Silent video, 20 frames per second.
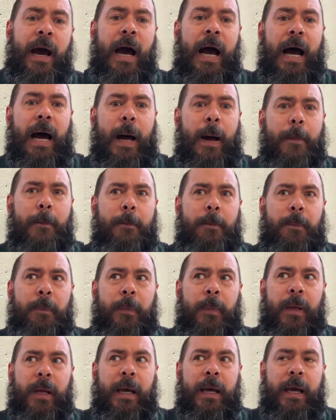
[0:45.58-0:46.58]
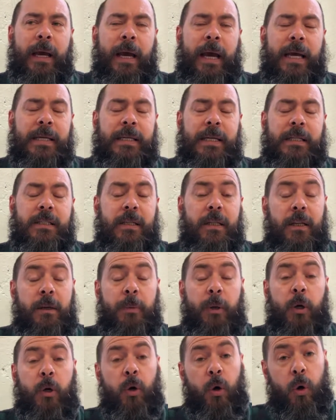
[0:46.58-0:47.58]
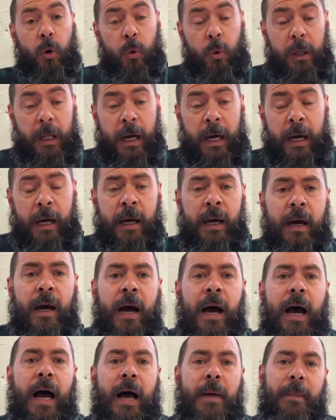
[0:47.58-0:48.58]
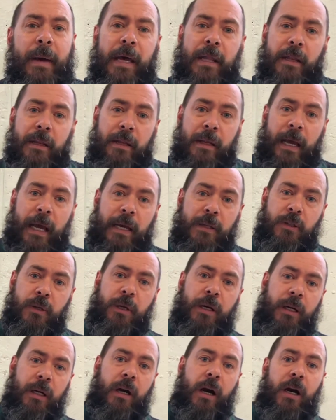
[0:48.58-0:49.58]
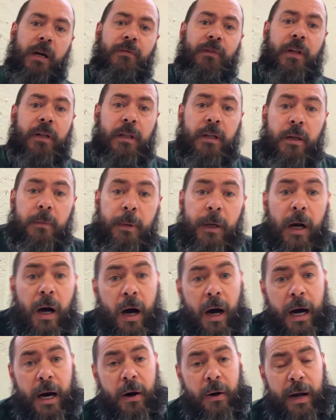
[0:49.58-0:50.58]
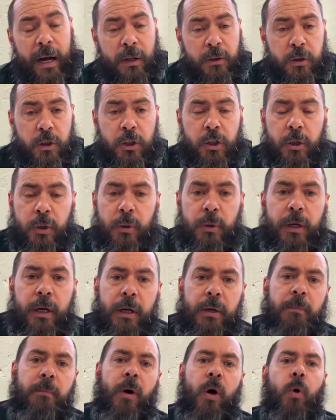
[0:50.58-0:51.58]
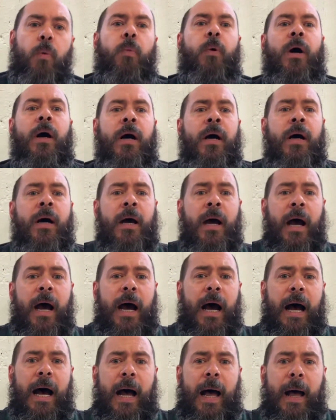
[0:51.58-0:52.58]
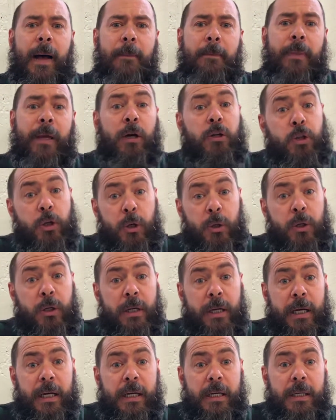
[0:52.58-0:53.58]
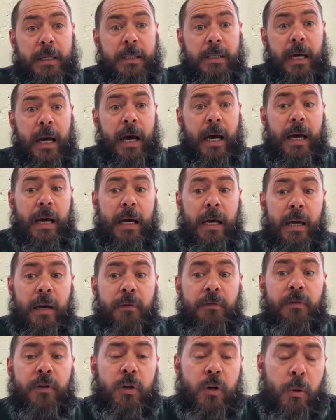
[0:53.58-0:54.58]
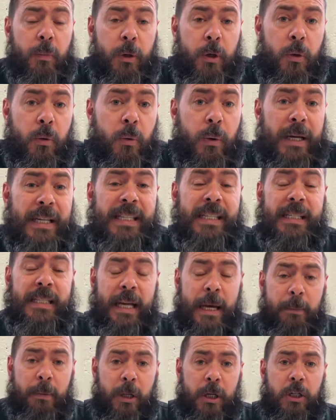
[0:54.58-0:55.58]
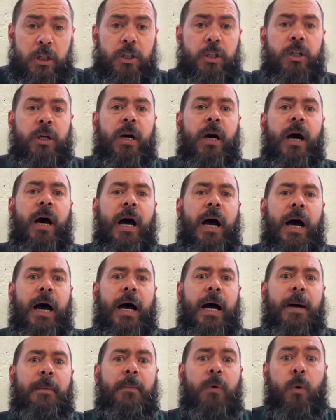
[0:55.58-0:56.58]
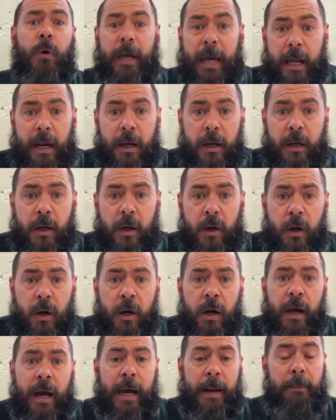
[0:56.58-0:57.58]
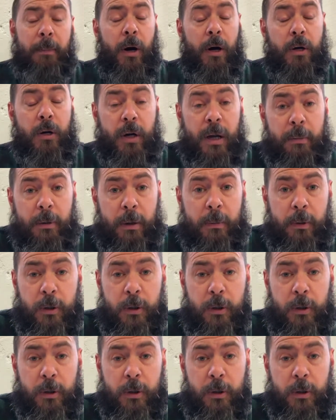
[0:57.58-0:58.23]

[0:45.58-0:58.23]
as it gets a little bit cooler, and as you get kind of a little bit higher altitude in Marlborough. Now, Churton is a phenomenal, established organic and biodynamic